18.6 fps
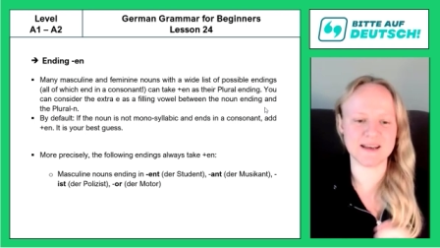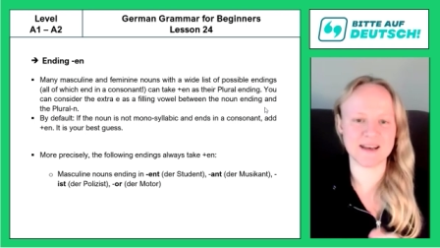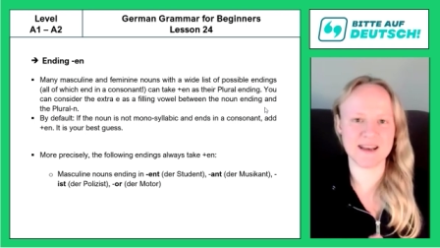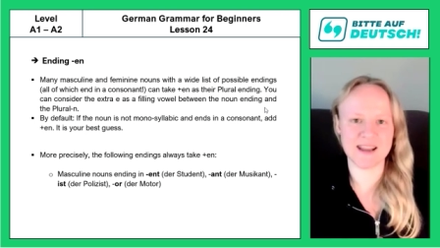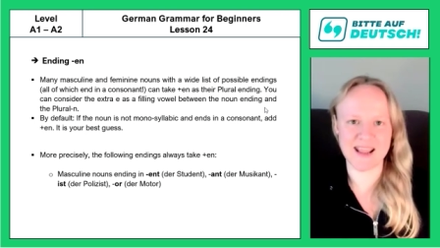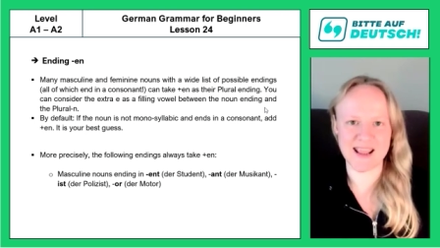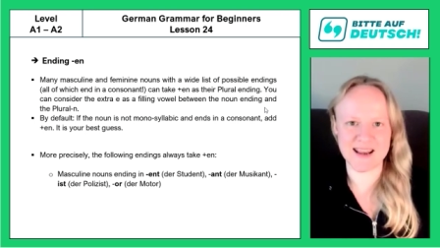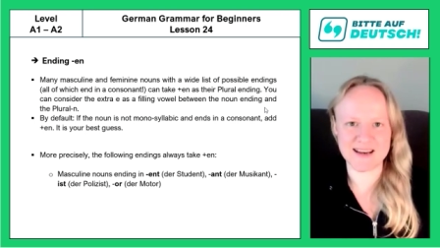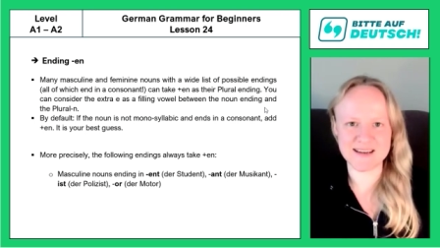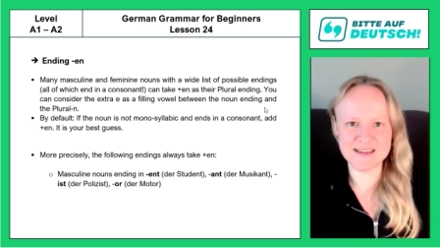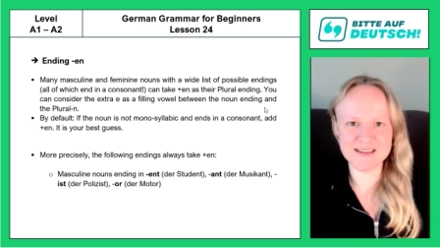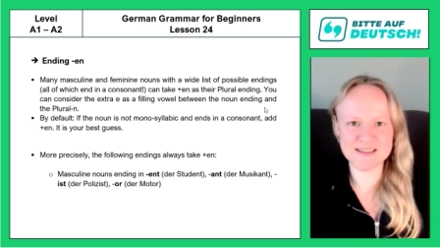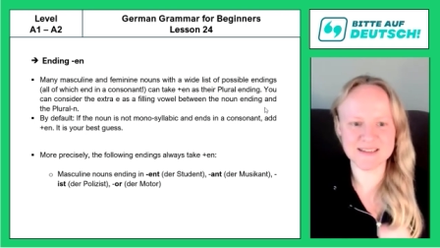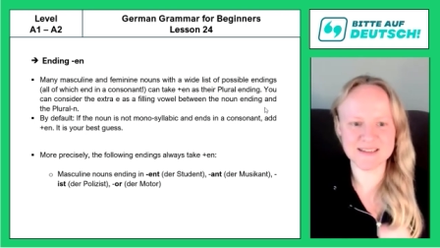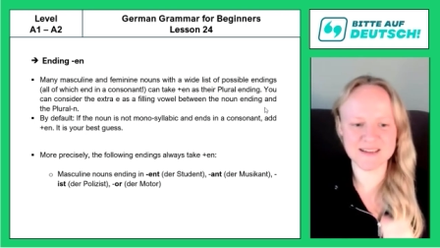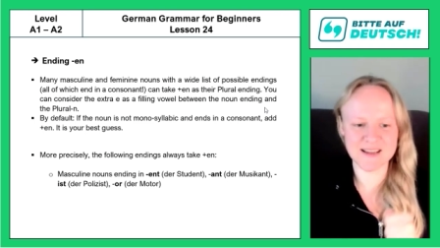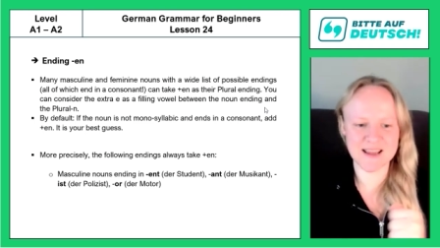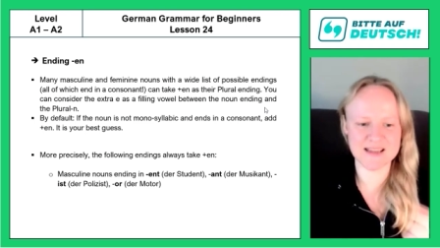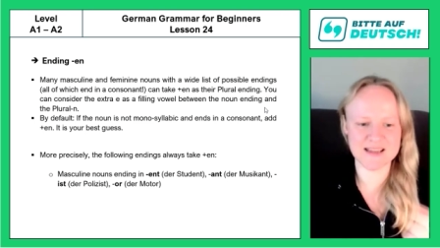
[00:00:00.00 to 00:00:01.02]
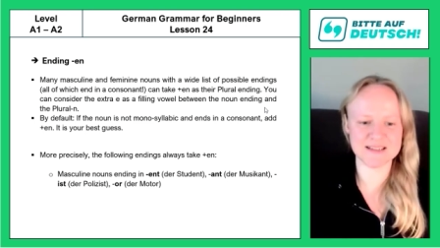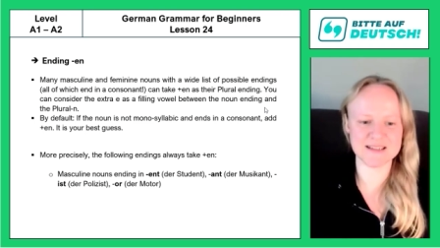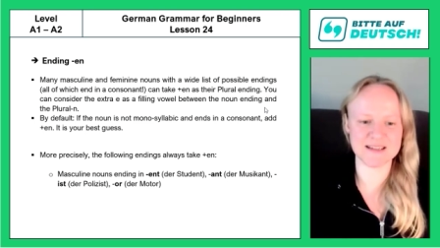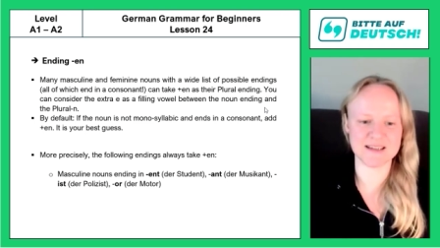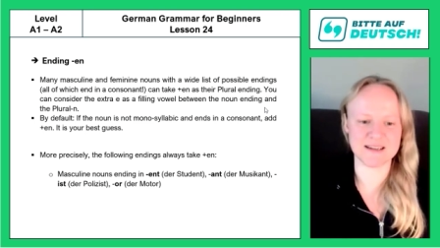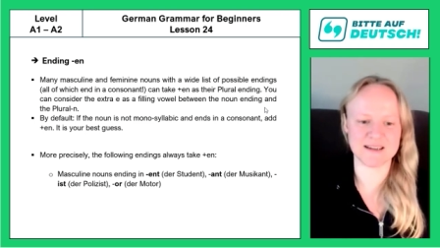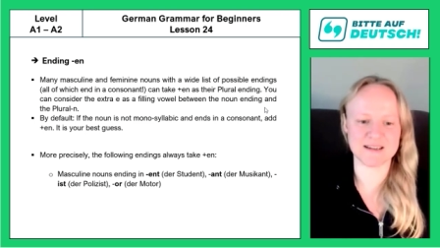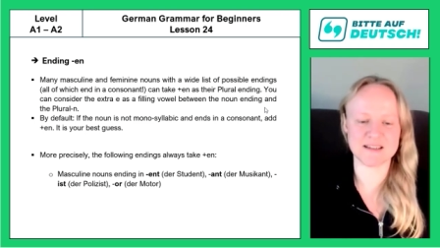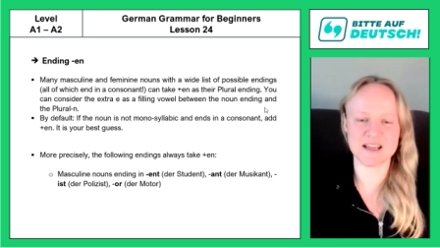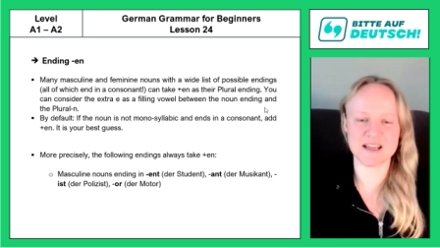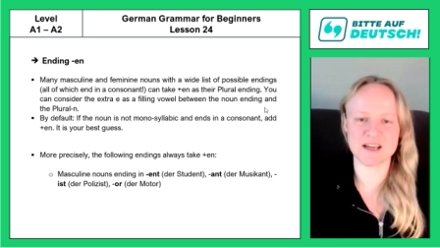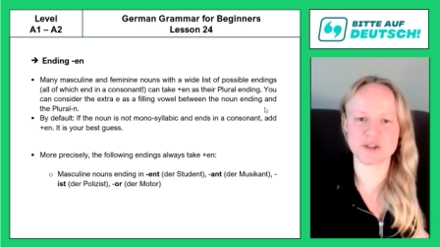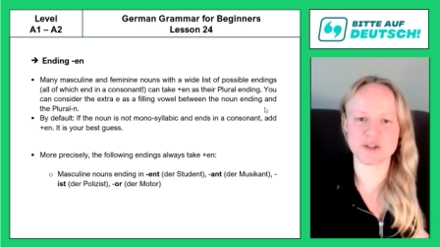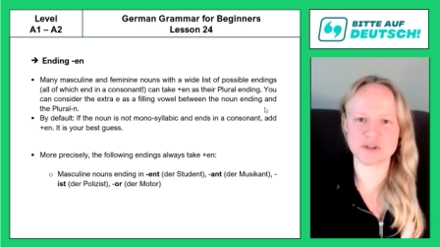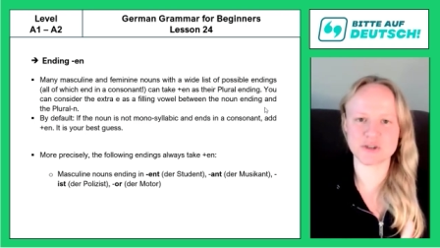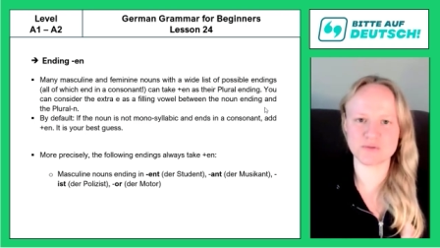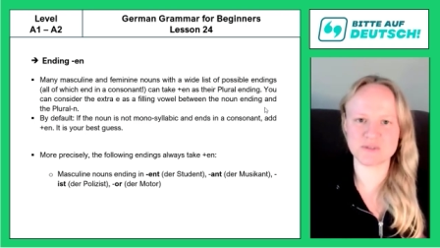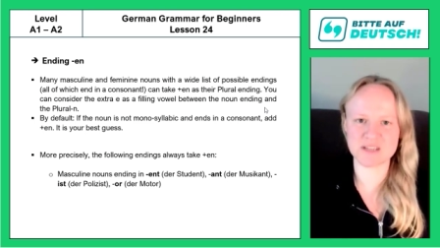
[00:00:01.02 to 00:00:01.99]
in end, as in der
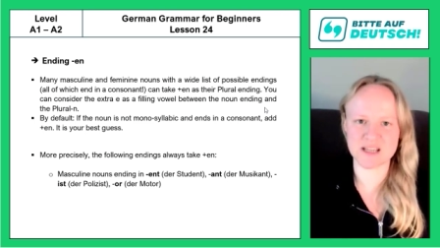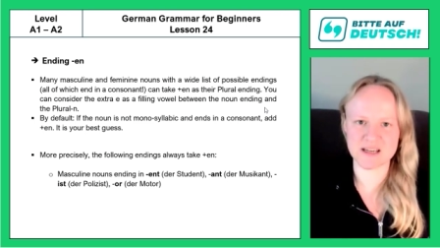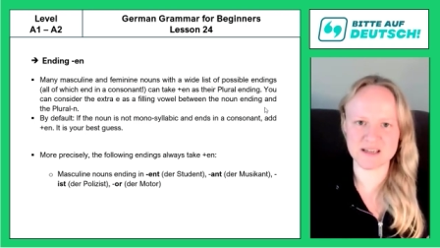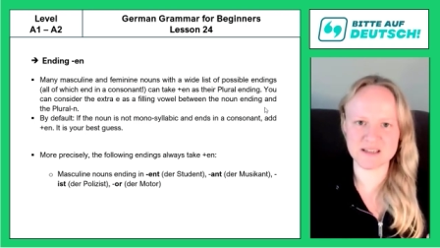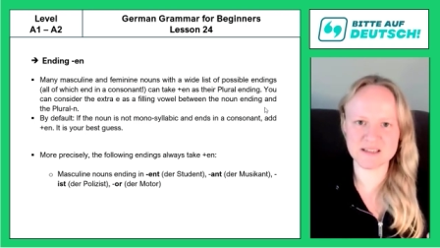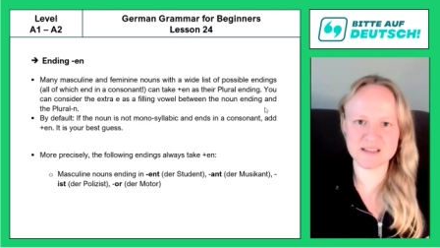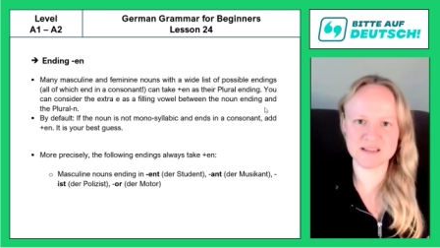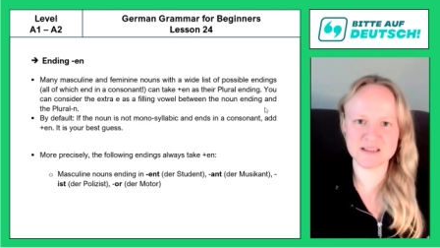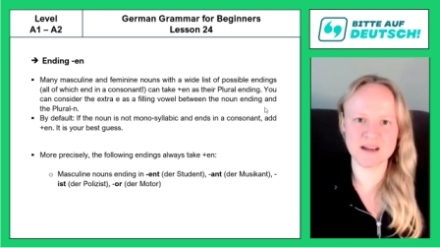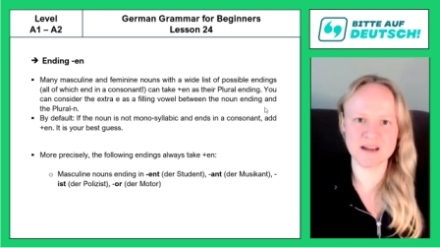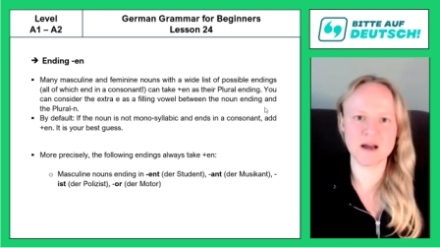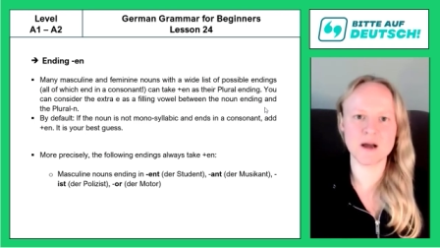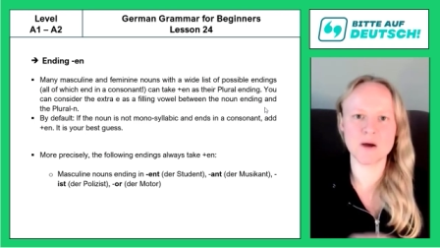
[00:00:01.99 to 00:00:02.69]
Student,